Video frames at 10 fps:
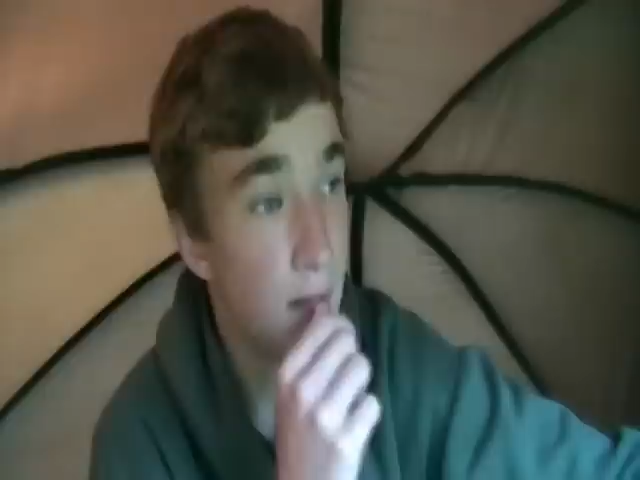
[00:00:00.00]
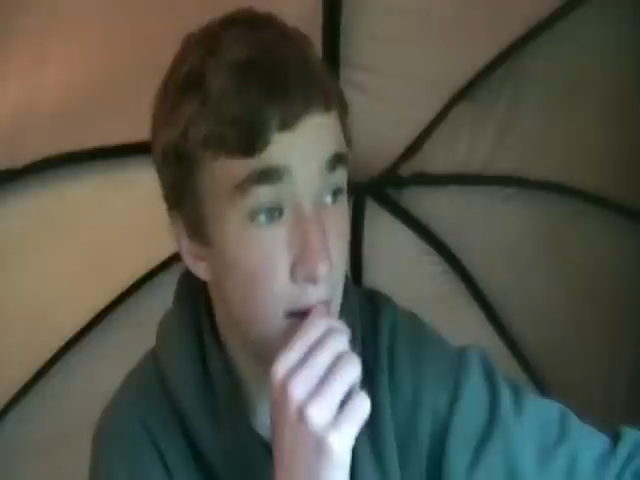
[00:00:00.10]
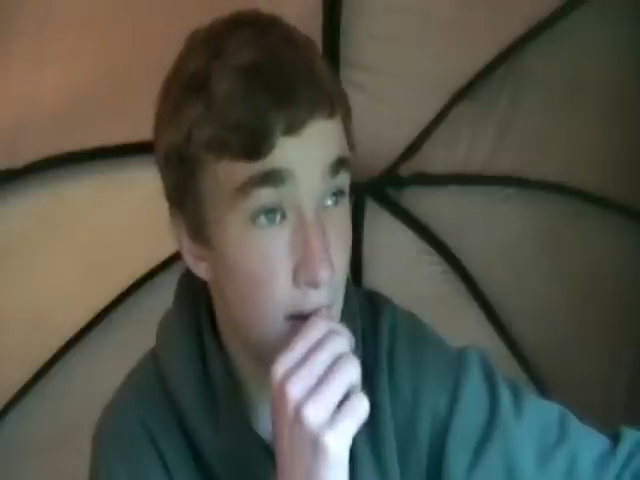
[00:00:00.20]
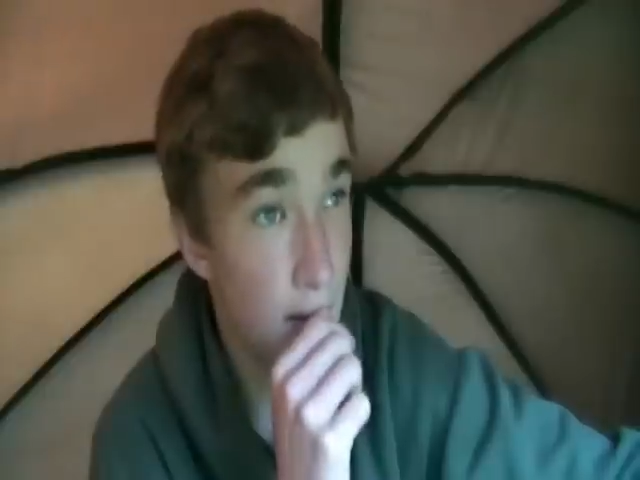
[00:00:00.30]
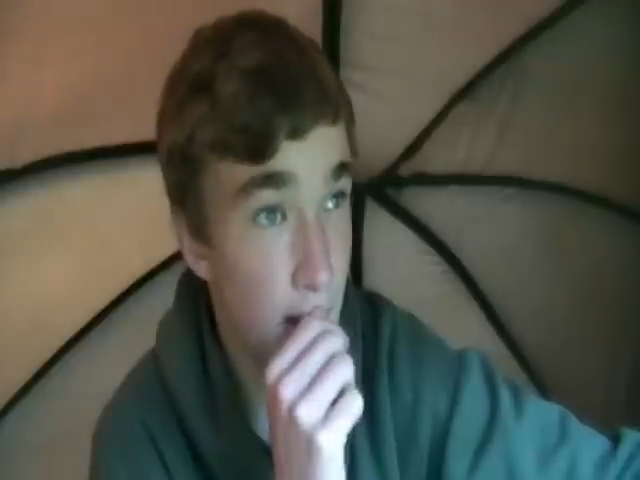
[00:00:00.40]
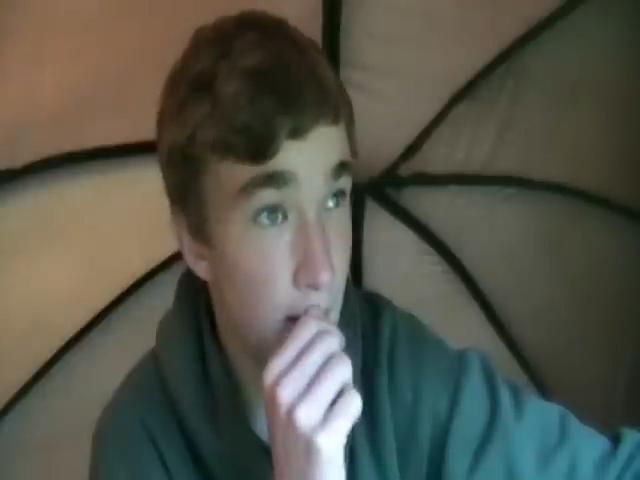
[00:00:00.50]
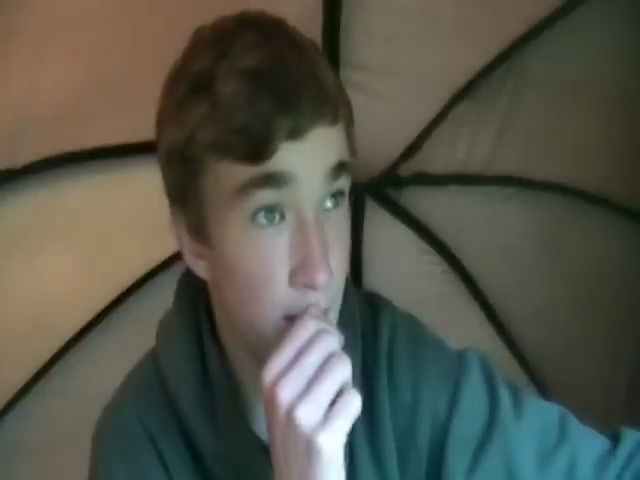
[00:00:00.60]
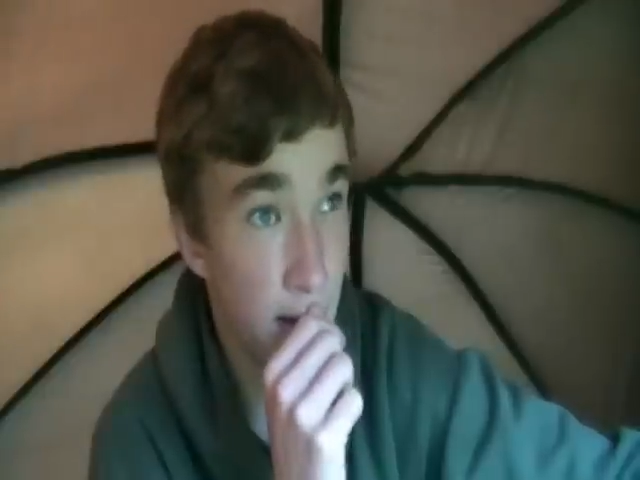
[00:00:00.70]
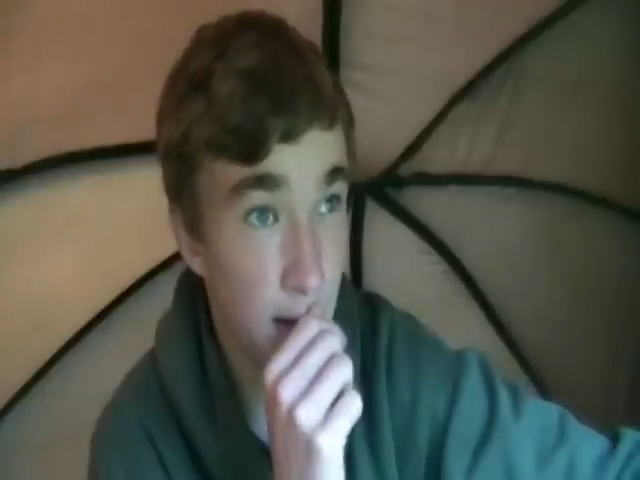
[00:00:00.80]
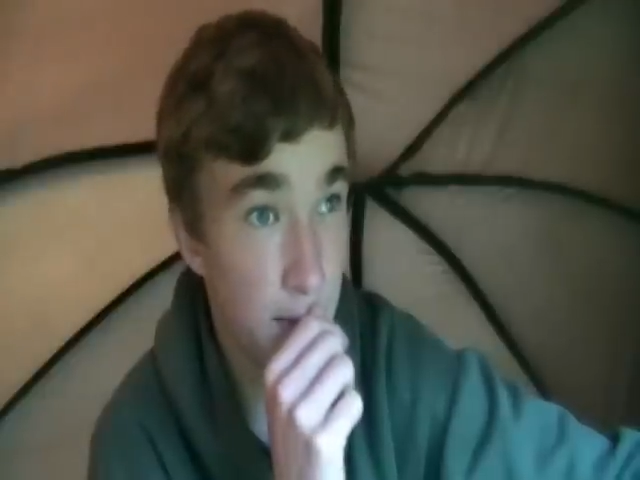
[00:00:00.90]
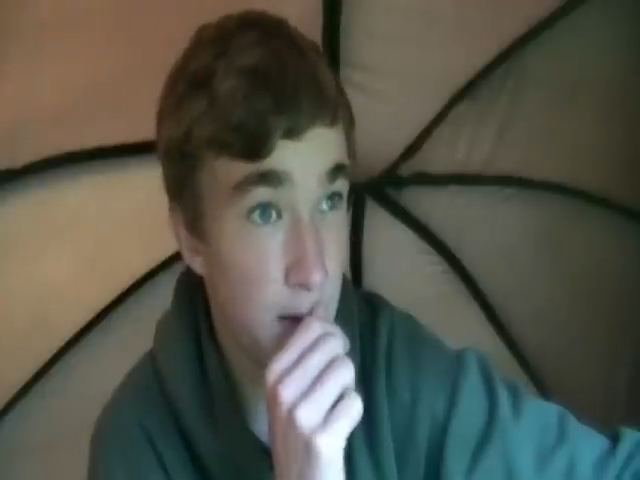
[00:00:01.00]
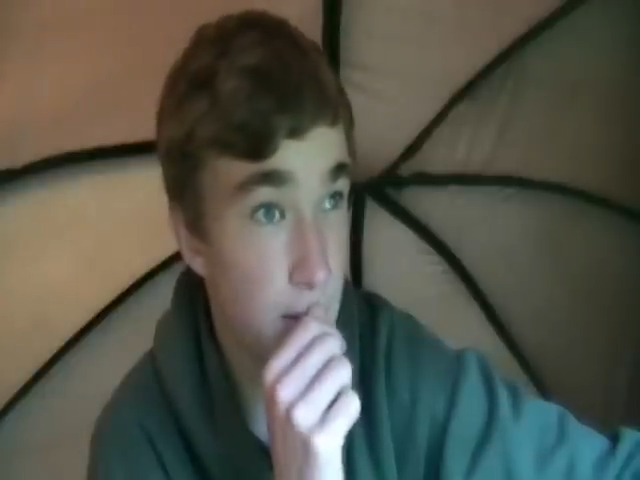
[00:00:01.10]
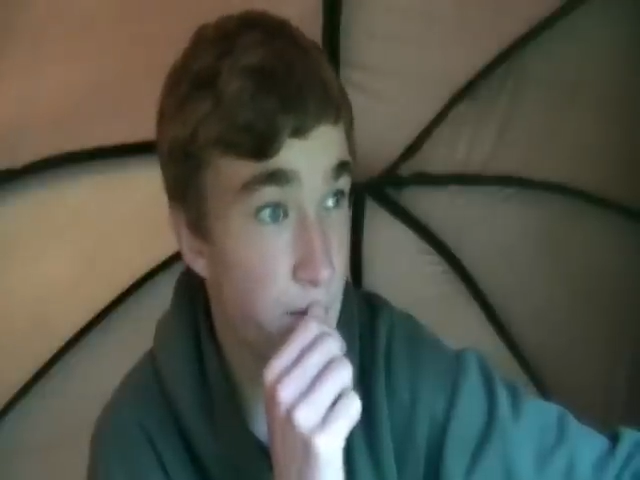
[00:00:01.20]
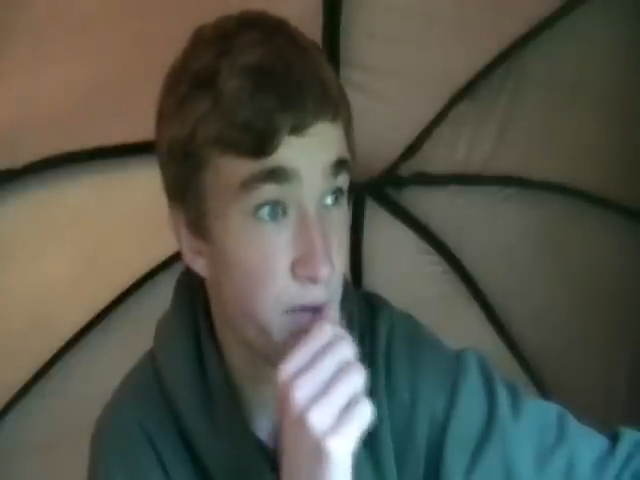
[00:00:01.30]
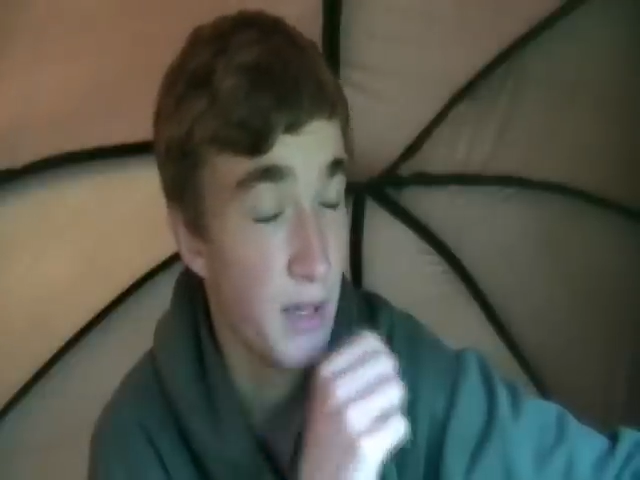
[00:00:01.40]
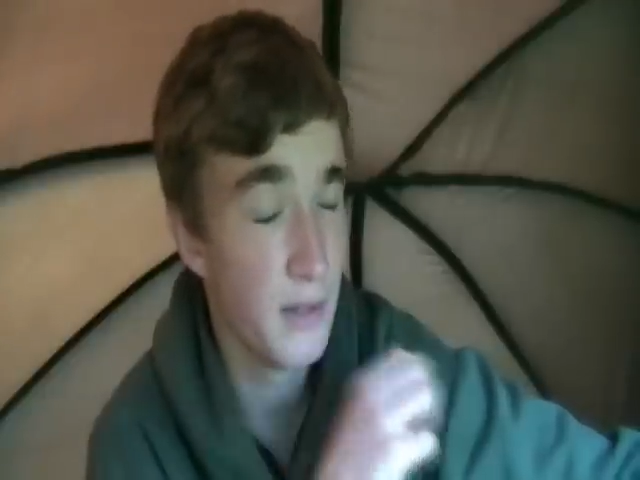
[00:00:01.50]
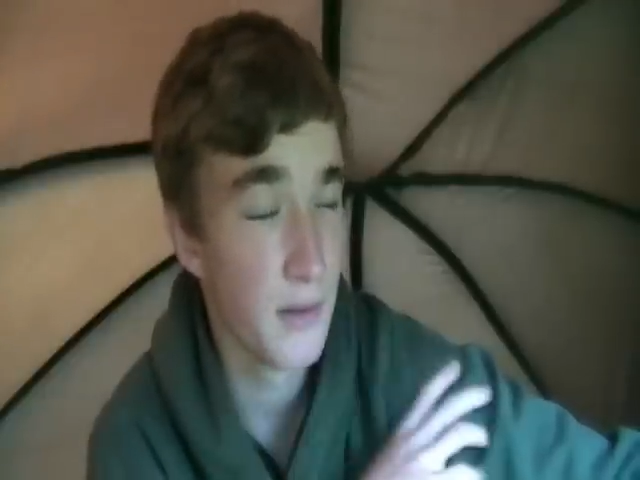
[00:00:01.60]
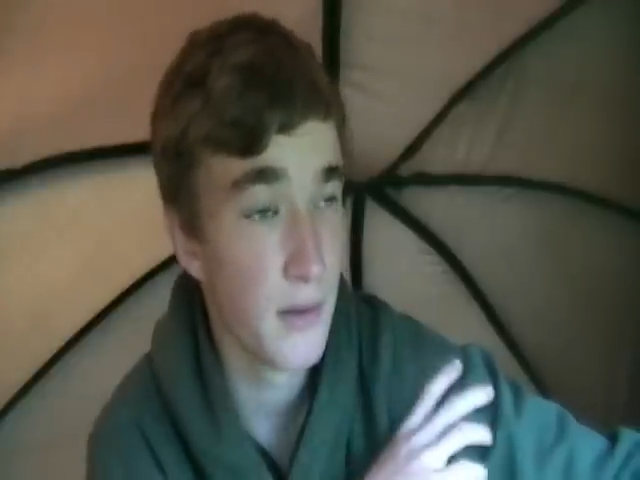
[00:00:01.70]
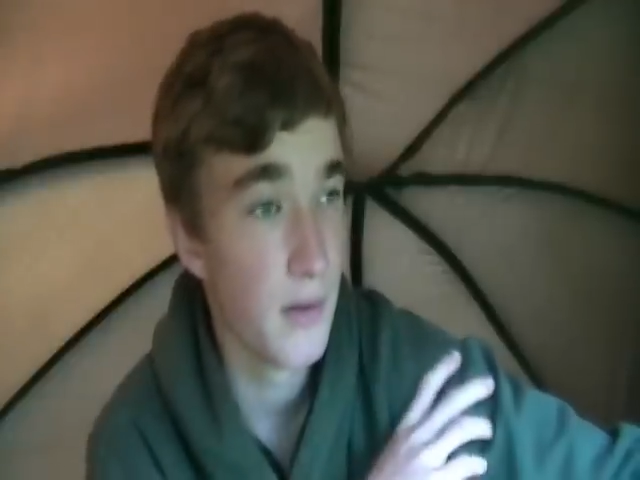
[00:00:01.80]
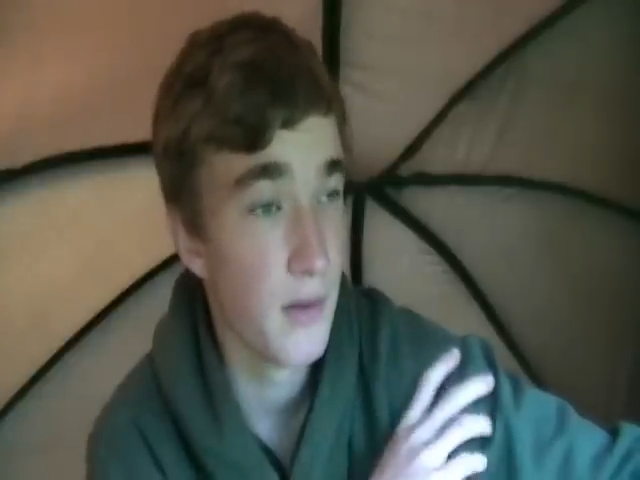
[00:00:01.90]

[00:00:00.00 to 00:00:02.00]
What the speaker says: when they come out to feed.